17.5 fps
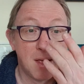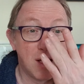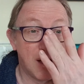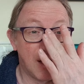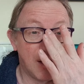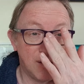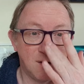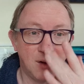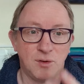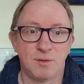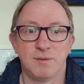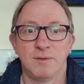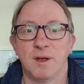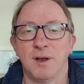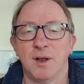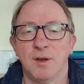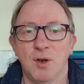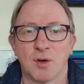I know
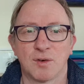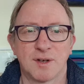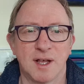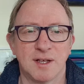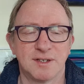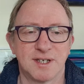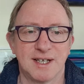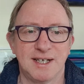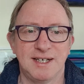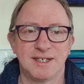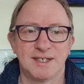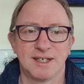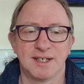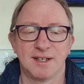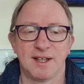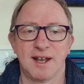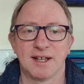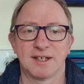lockdown's easing
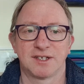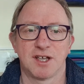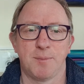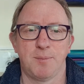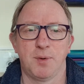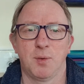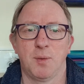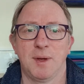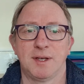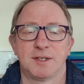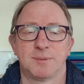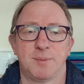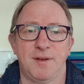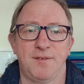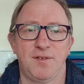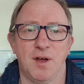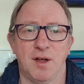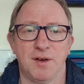in the next couple of weeks,
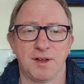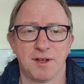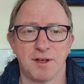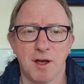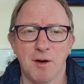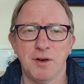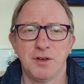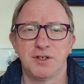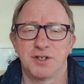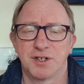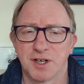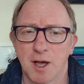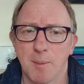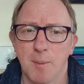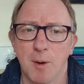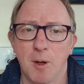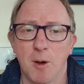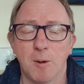but I'd encourage you to
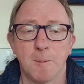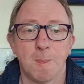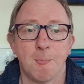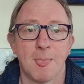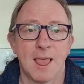come along,